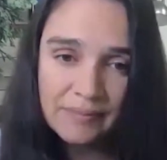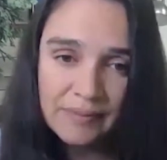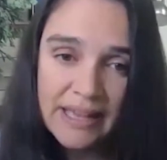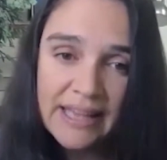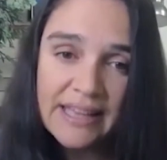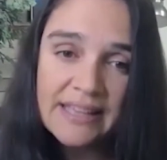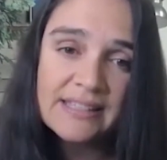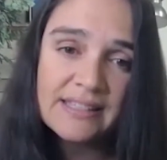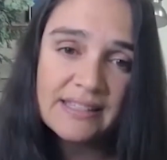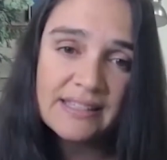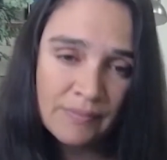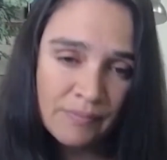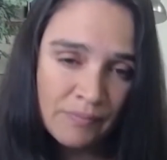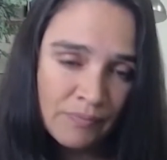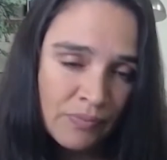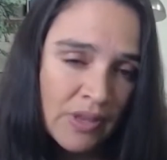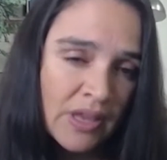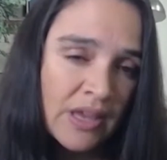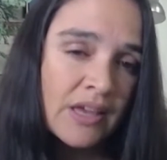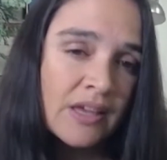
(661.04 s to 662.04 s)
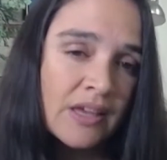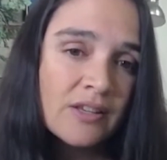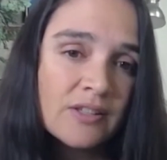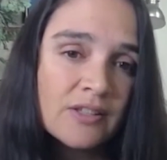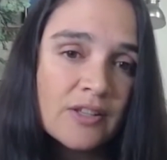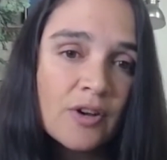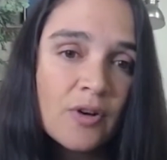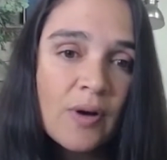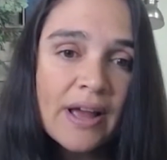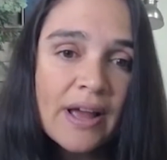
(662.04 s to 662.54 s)
Yes.
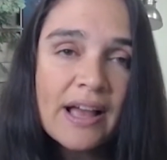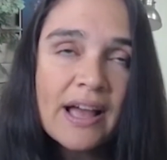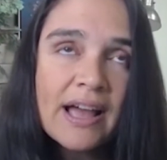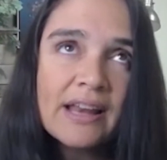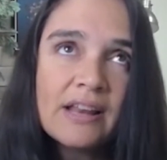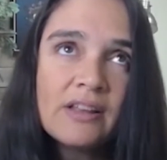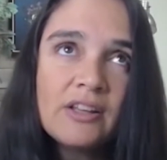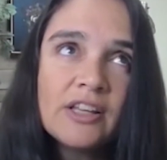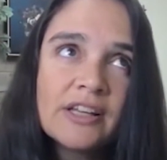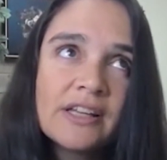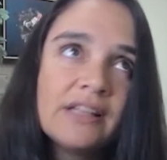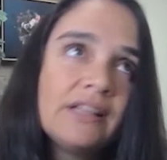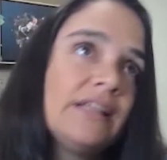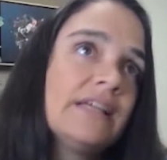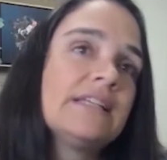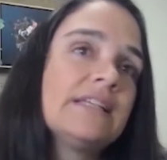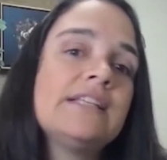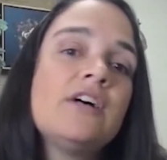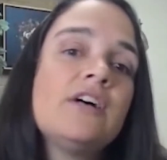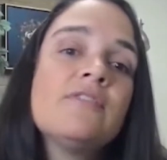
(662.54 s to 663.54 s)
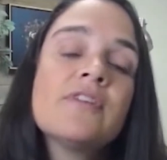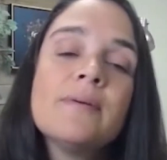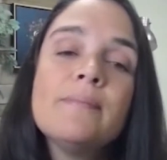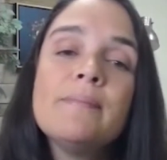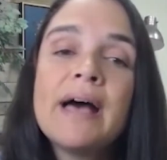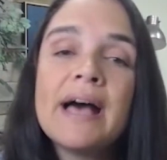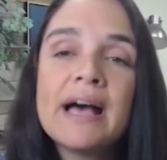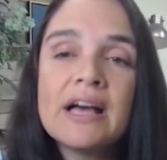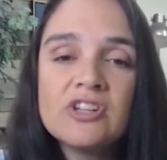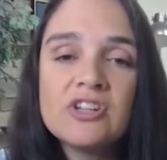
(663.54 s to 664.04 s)
So I kind of look at like
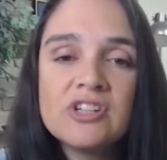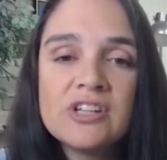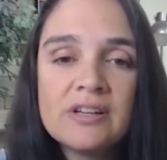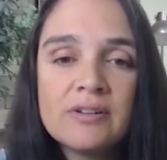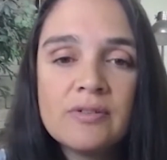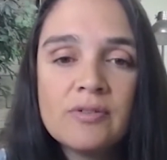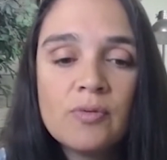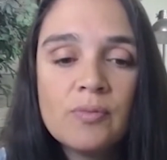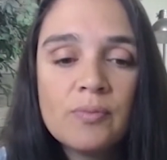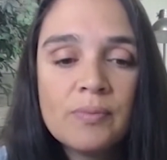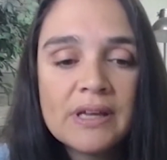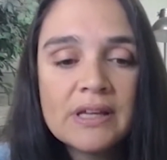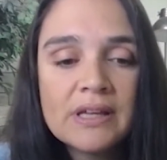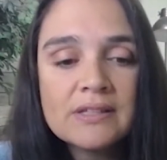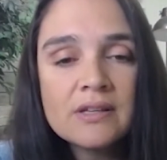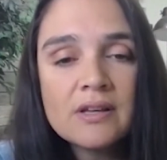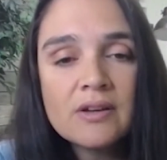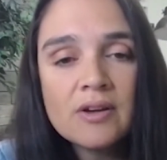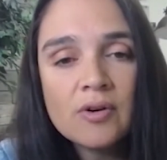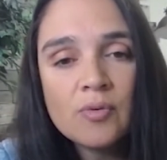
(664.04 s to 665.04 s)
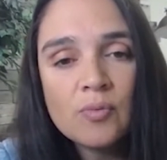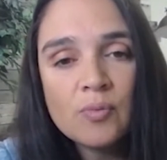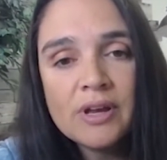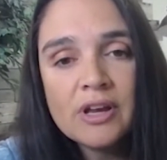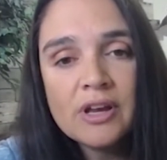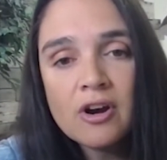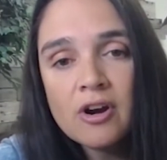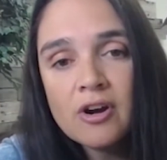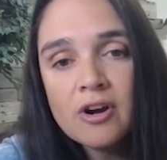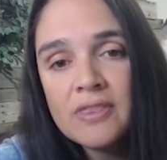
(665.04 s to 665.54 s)
self-compassion, because
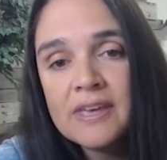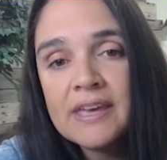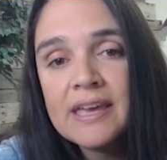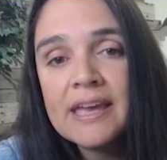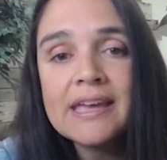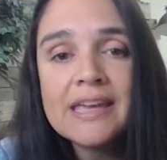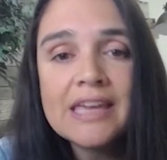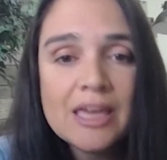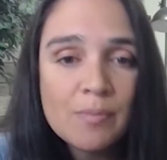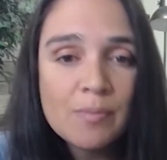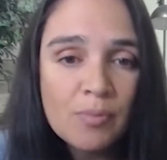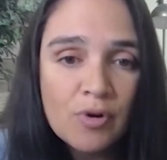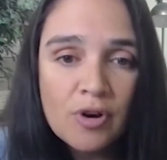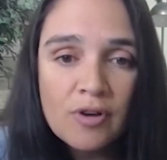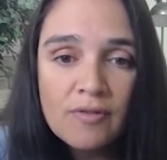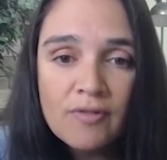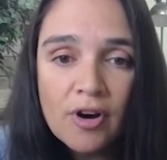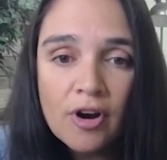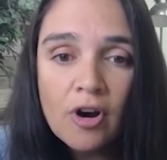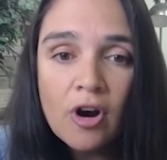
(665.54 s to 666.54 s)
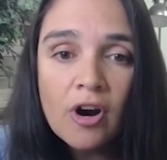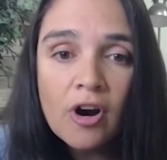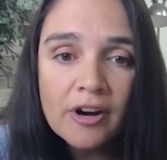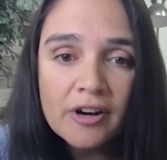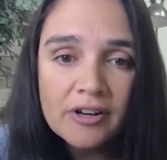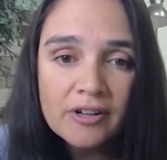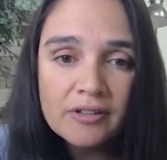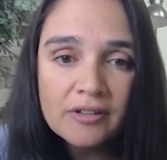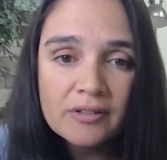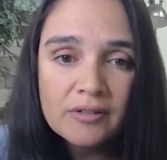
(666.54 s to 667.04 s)
we are the gatekeeper of our
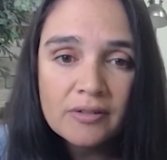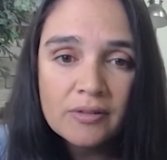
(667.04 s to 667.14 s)
heart.